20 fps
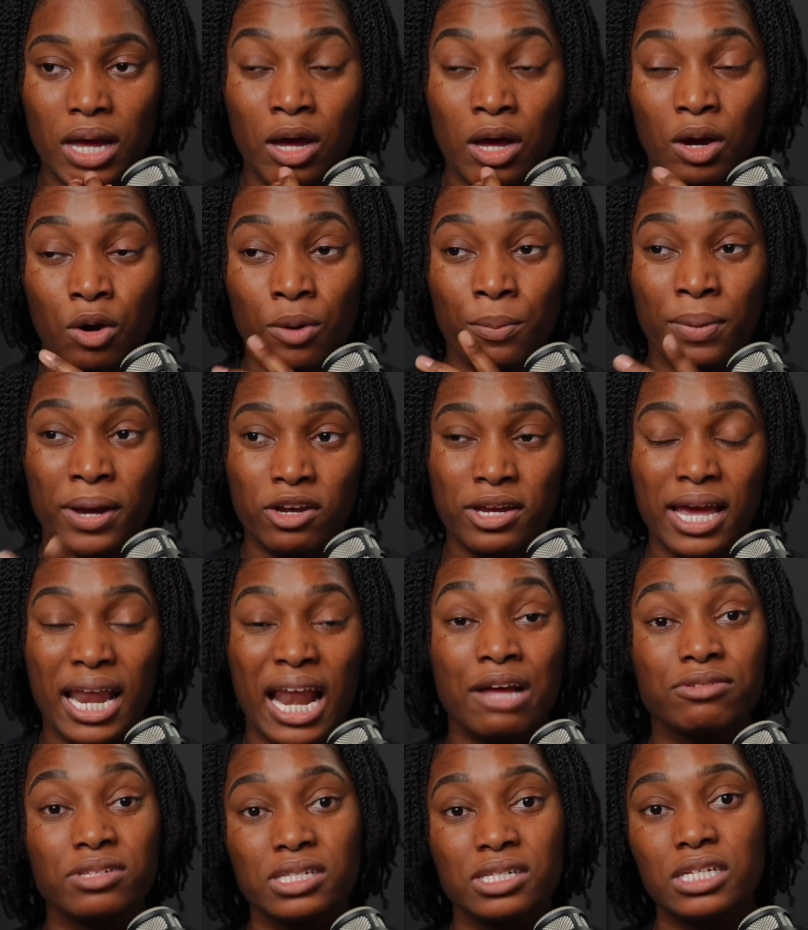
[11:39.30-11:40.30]
or better yet,
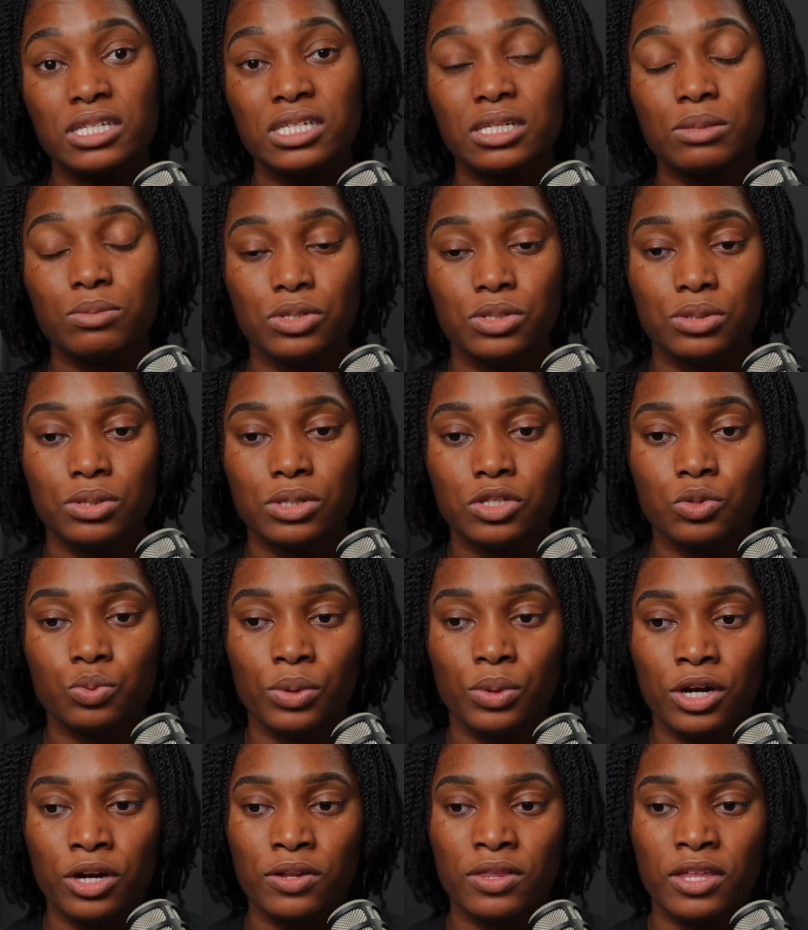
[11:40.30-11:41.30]
I've seen some students
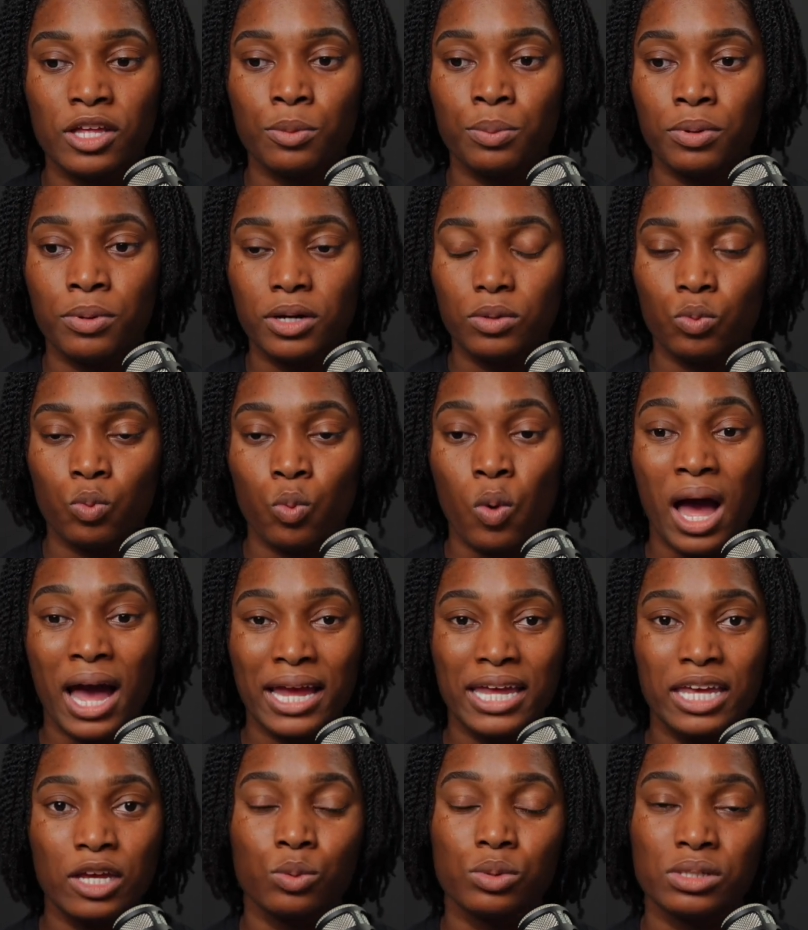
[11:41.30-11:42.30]
where they'll put y
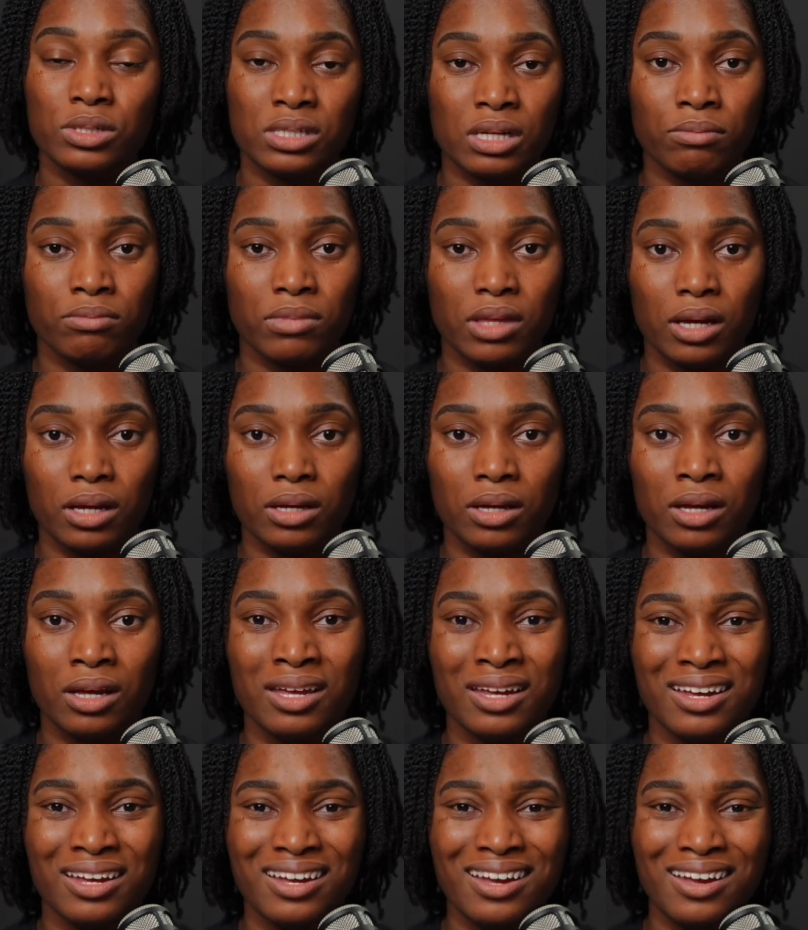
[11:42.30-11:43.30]
equals something,
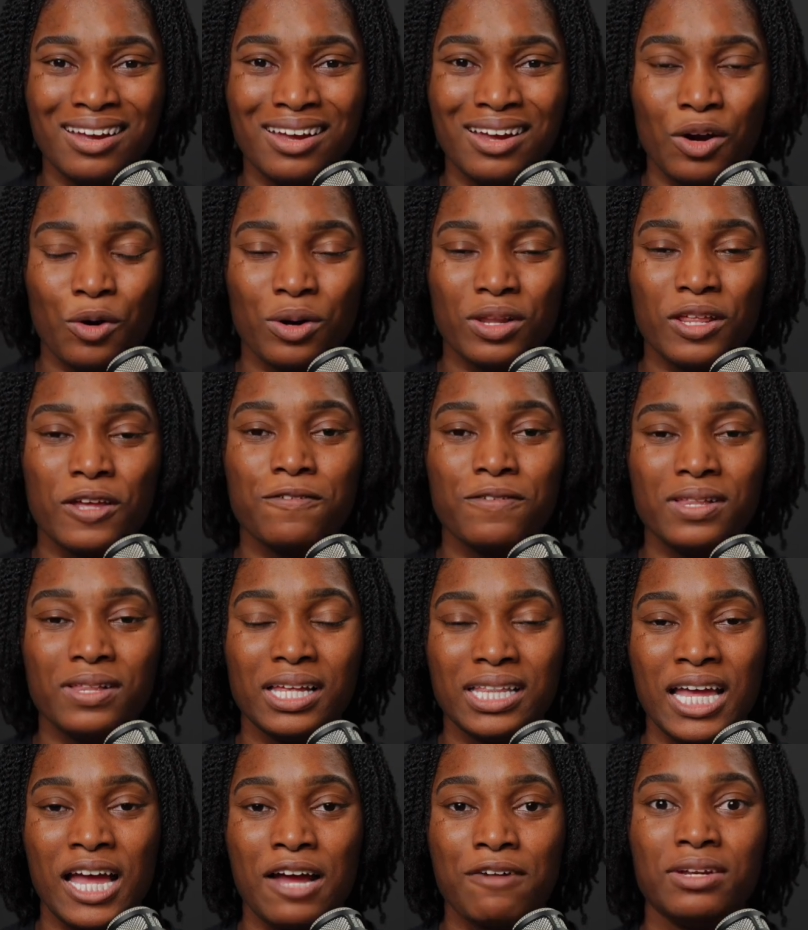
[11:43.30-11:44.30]
or they feel like
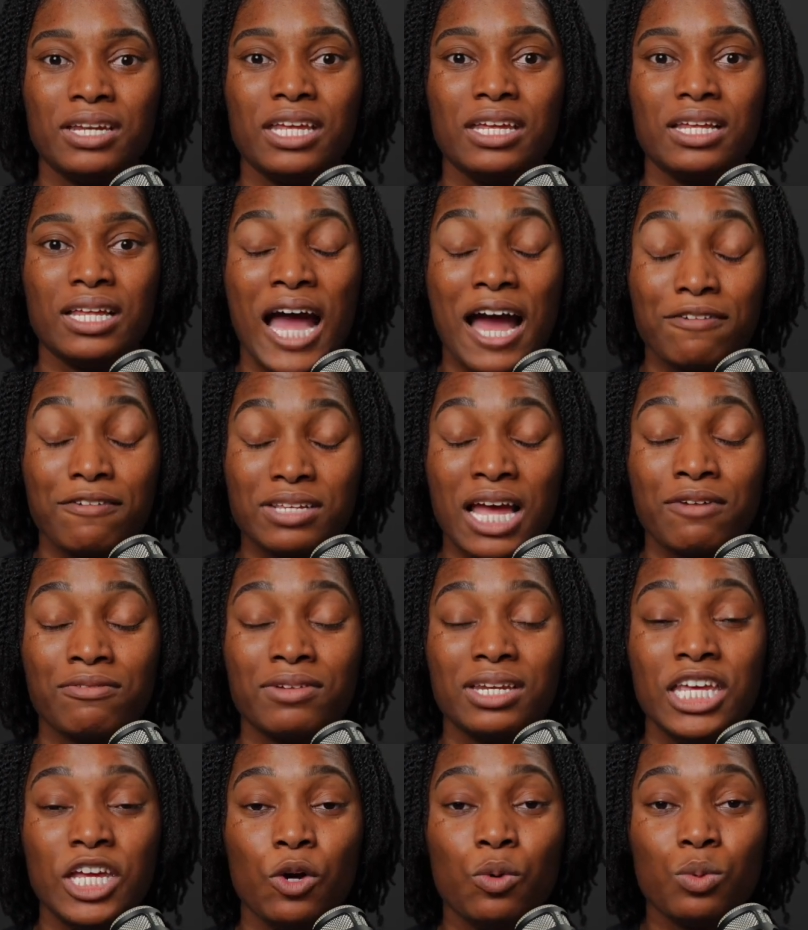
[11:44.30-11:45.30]
they have to have an
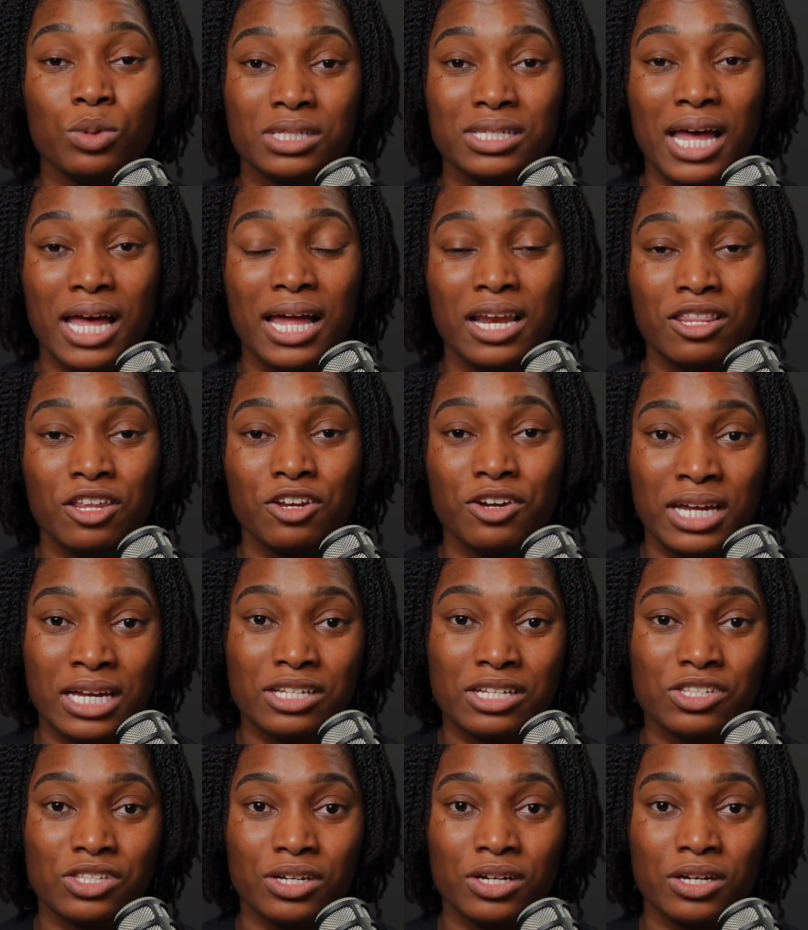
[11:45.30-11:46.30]
equal sign in their
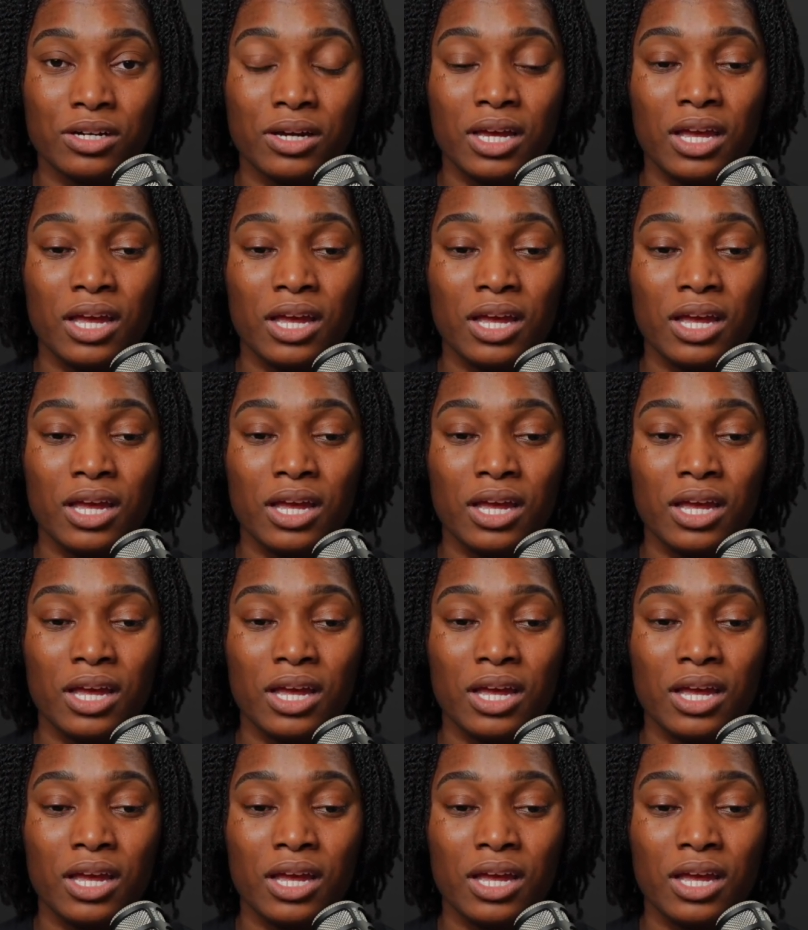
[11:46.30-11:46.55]
answer.